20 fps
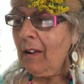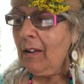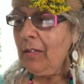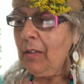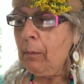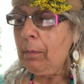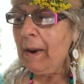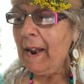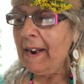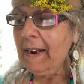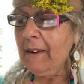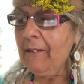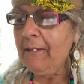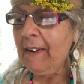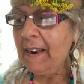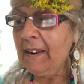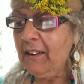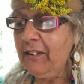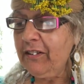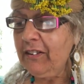The plane of
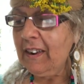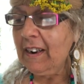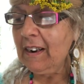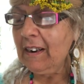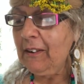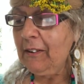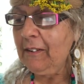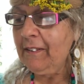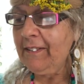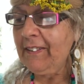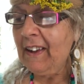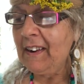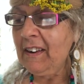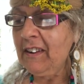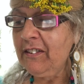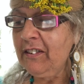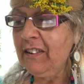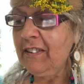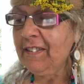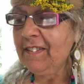energy includes
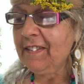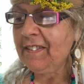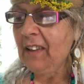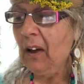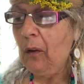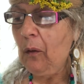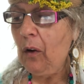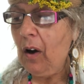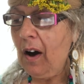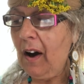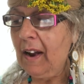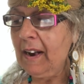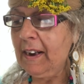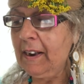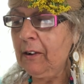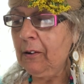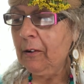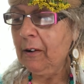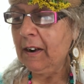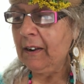energy so
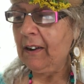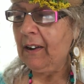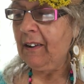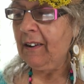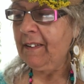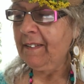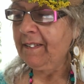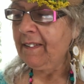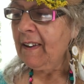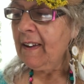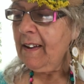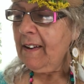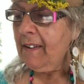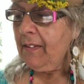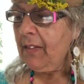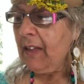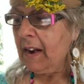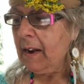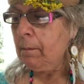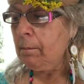highly organized
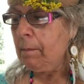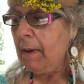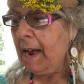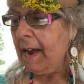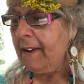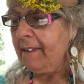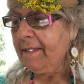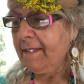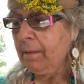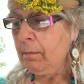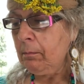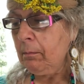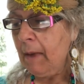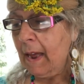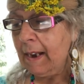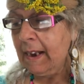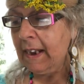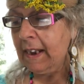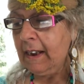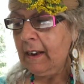that it bears
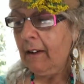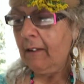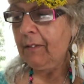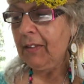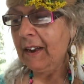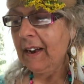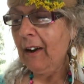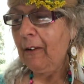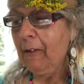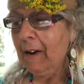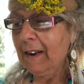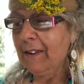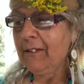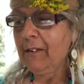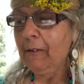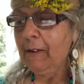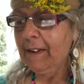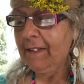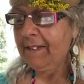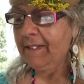many of the
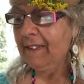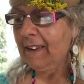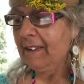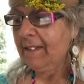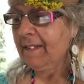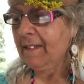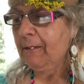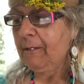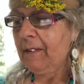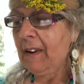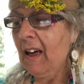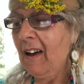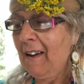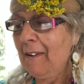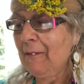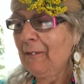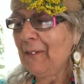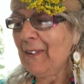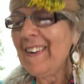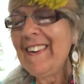characteristics of
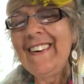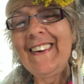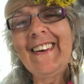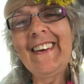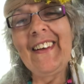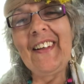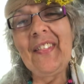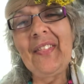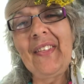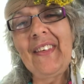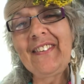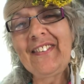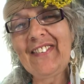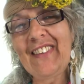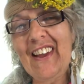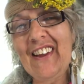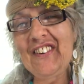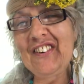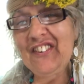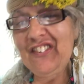life. This
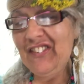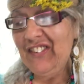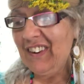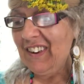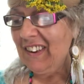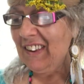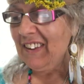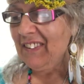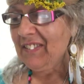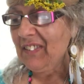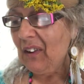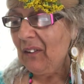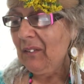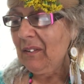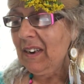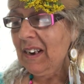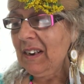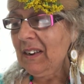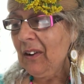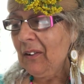energy is
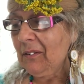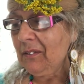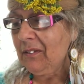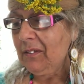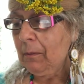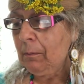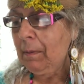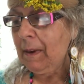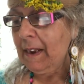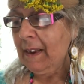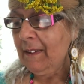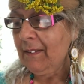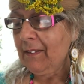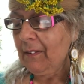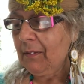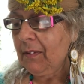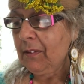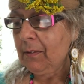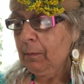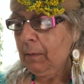only known to beings
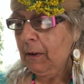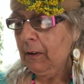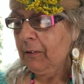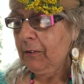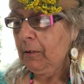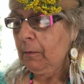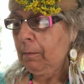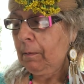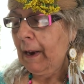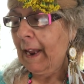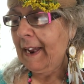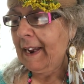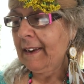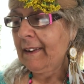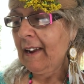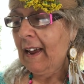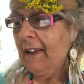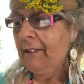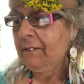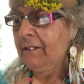of the spiritual
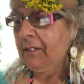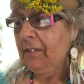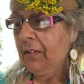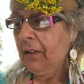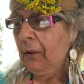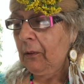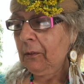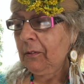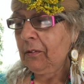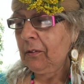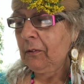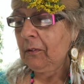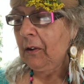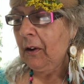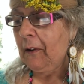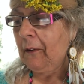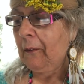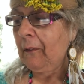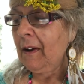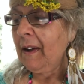plane and to those who
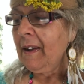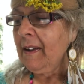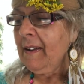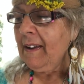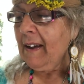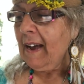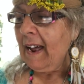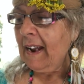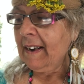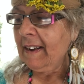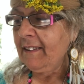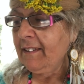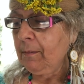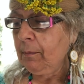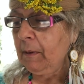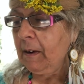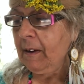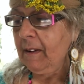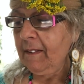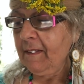know and
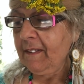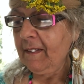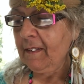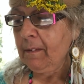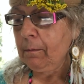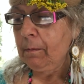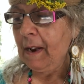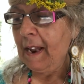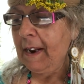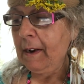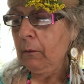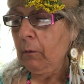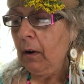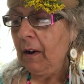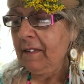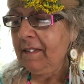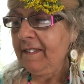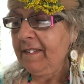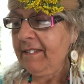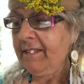experience this plane
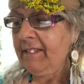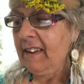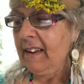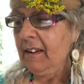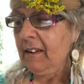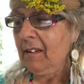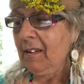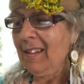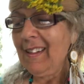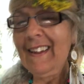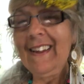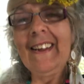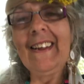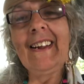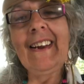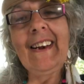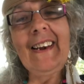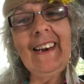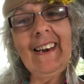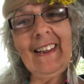while still
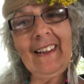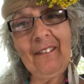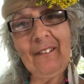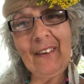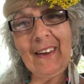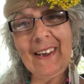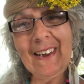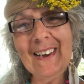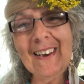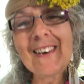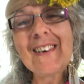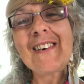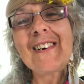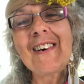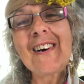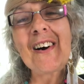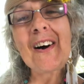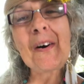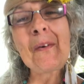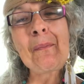living
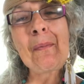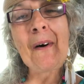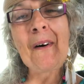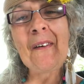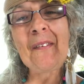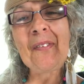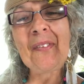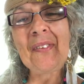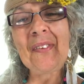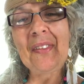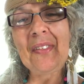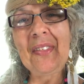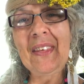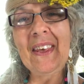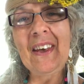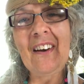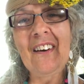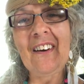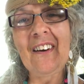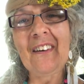upon
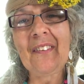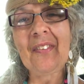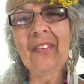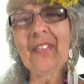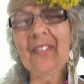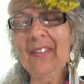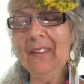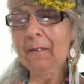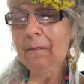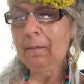the earth.